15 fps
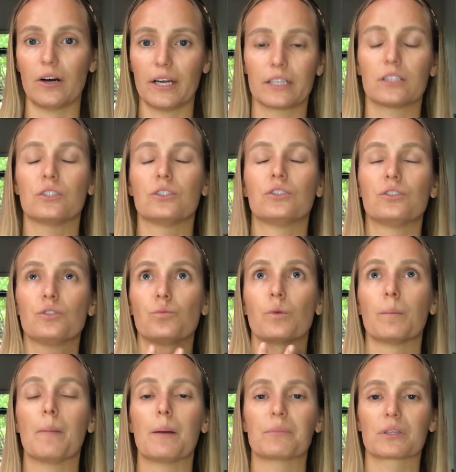I could
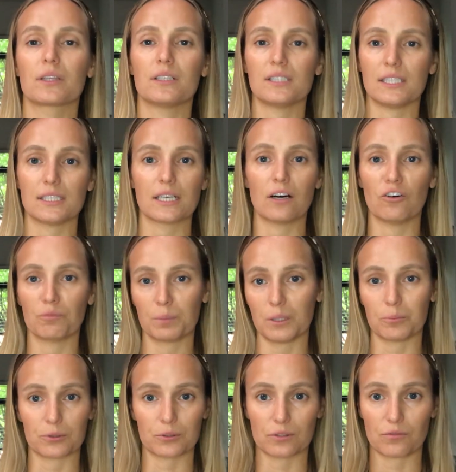remember the detail of
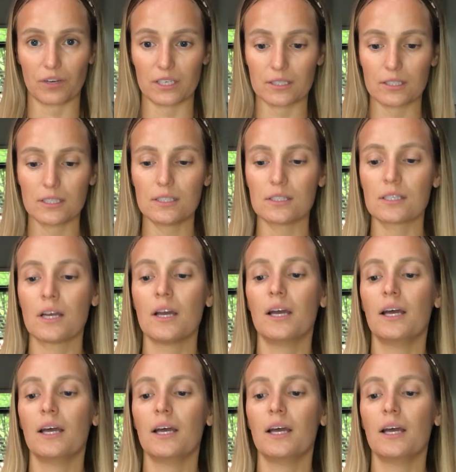people's faces.